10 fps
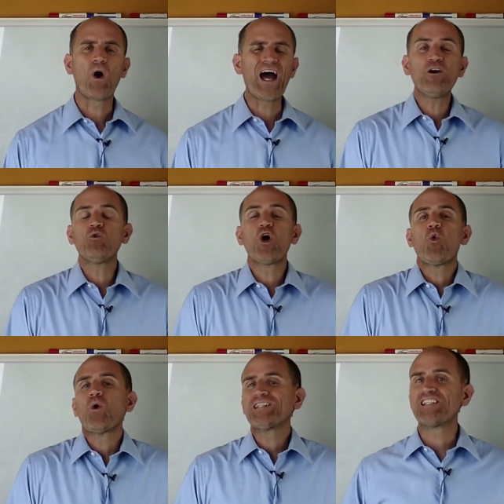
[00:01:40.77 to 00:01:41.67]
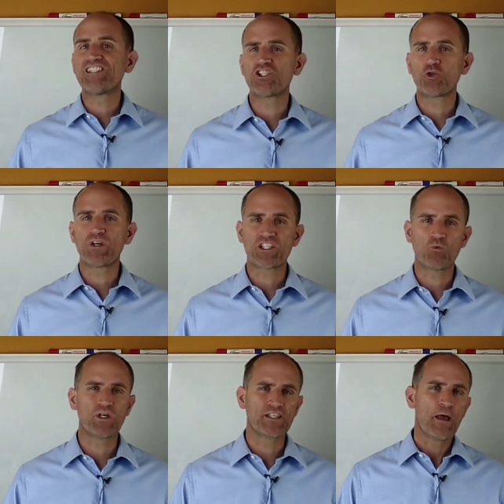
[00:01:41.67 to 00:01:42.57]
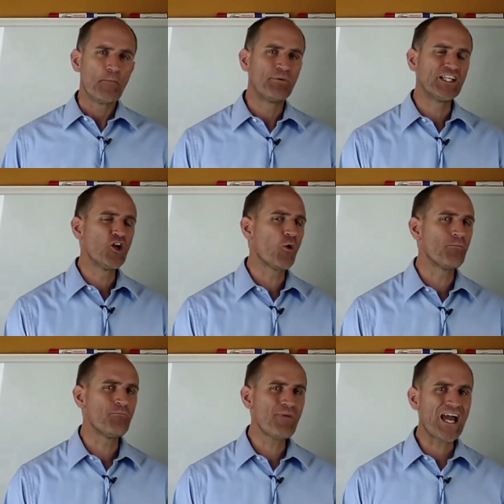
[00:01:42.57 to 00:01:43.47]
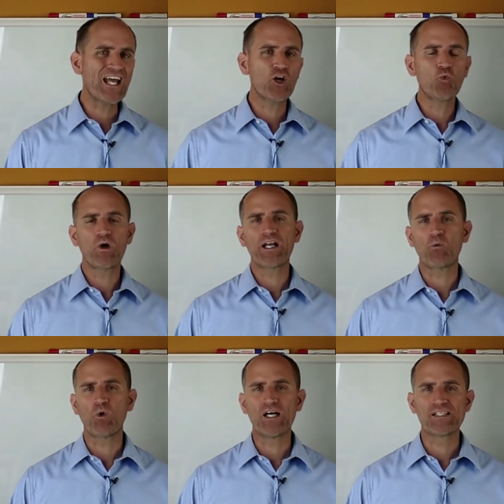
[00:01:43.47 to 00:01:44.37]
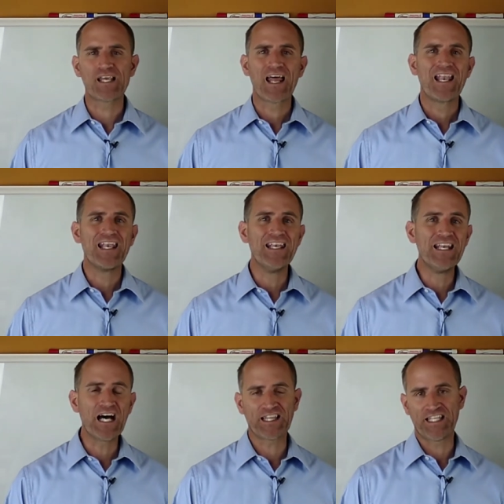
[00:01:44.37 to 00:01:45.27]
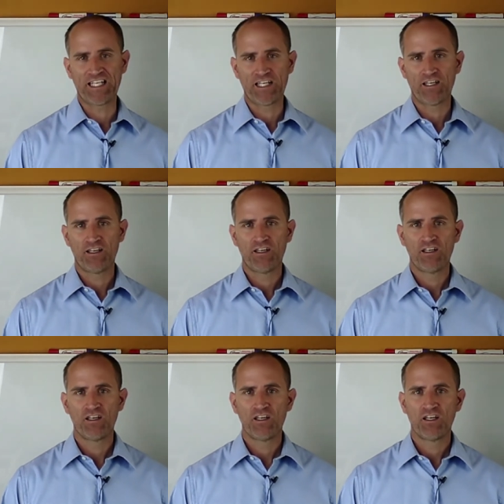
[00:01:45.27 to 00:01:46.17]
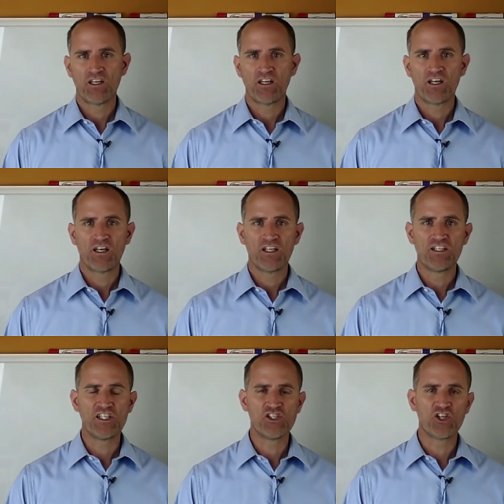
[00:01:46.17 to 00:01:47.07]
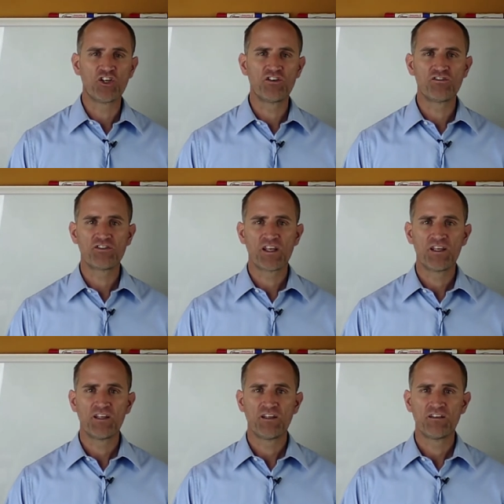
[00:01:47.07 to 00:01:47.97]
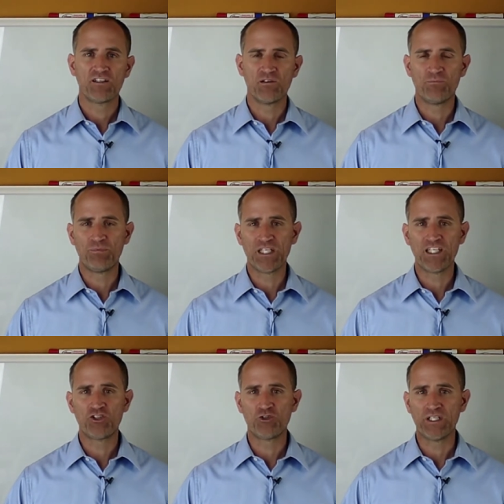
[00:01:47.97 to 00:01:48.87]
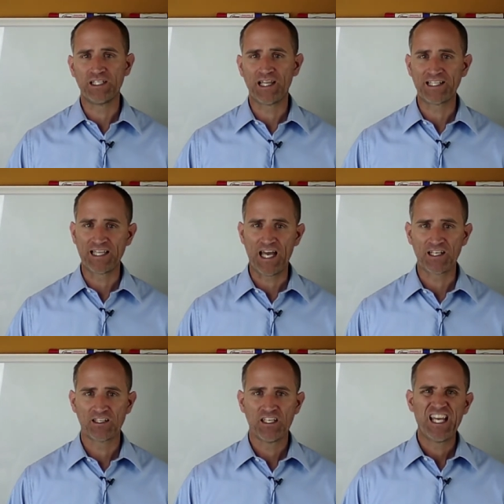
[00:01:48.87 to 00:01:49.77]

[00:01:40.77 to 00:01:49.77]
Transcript: I don't know what the situation was, but no matter what it was, nothing deserves to be treated like that.